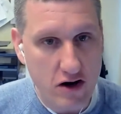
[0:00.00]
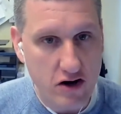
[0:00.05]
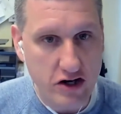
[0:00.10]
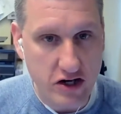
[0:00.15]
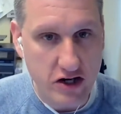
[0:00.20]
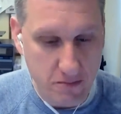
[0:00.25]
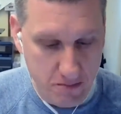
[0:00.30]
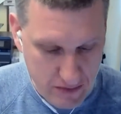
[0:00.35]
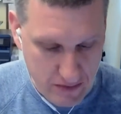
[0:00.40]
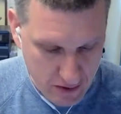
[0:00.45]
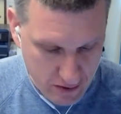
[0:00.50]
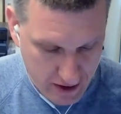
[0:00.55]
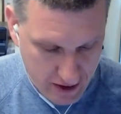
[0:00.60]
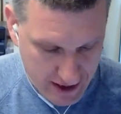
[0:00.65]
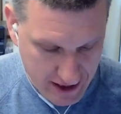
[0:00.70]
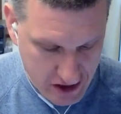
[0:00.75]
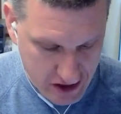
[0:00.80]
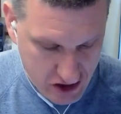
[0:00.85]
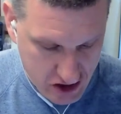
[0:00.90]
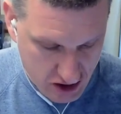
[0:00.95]

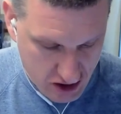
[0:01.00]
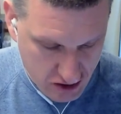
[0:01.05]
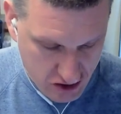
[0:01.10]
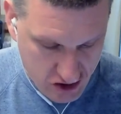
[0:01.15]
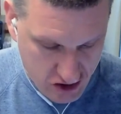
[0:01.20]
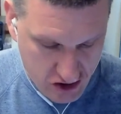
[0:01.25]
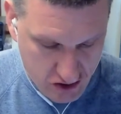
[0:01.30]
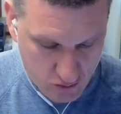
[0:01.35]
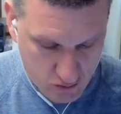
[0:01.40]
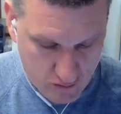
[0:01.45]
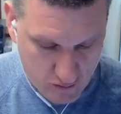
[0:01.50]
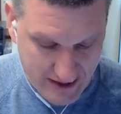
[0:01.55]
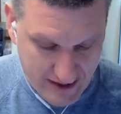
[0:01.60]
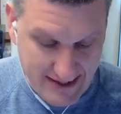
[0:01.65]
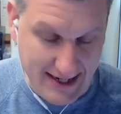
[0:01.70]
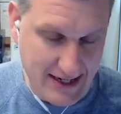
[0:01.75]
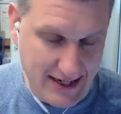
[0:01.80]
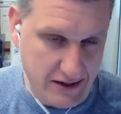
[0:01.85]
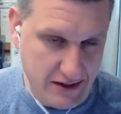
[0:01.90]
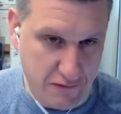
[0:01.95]
Community Church, we
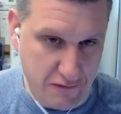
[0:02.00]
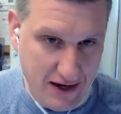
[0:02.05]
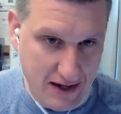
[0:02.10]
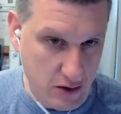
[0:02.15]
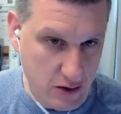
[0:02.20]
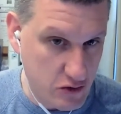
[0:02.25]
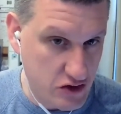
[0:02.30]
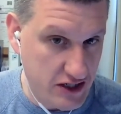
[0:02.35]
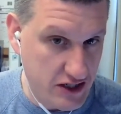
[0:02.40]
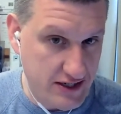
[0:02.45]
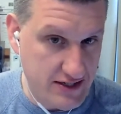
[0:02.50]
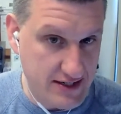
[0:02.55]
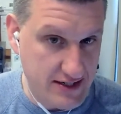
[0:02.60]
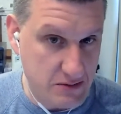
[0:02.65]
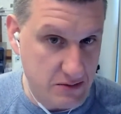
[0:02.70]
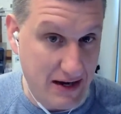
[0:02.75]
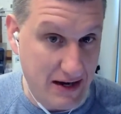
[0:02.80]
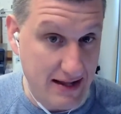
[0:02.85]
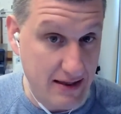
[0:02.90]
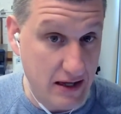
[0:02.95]
seek to follow Jesus
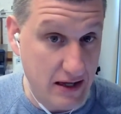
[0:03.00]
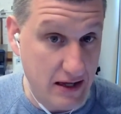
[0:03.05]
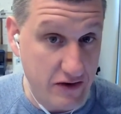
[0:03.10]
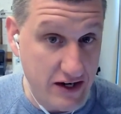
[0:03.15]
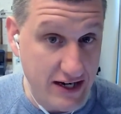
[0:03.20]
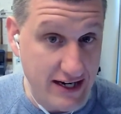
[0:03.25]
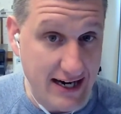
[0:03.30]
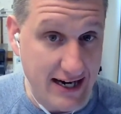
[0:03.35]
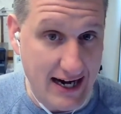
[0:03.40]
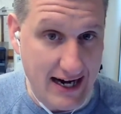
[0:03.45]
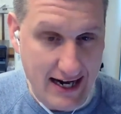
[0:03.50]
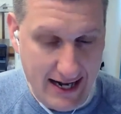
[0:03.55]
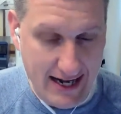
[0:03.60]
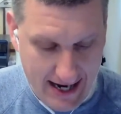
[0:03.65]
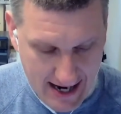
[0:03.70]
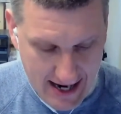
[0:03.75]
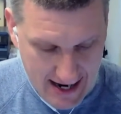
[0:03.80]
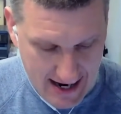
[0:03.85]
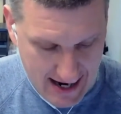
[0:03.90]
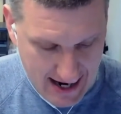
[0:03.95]
by loving God
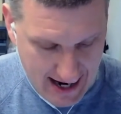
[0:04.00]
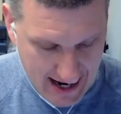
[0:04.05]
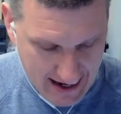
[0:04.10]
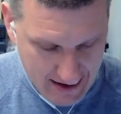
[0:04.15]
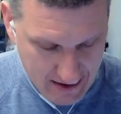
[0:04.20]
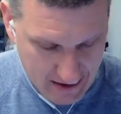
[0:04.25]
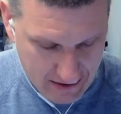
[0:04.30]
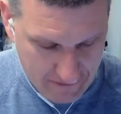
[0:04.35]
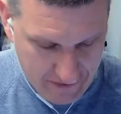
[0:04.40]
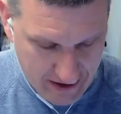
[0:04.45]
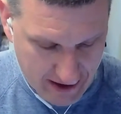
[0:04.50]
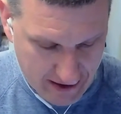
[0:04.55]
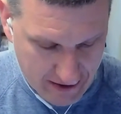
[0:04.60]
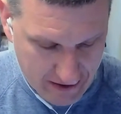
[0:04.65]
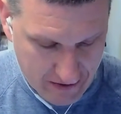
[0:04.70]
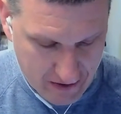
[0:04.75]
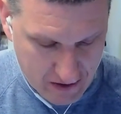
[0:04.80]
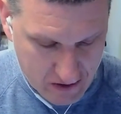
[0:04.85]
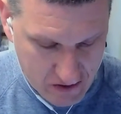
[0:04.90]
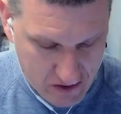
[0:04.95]
and loving
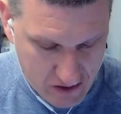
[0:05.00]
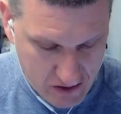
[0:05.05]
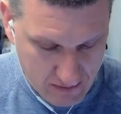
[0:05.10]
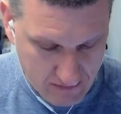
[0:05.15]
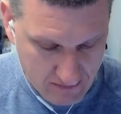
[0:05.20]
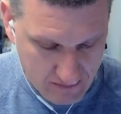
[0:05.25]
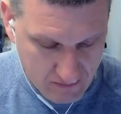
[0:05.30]
others.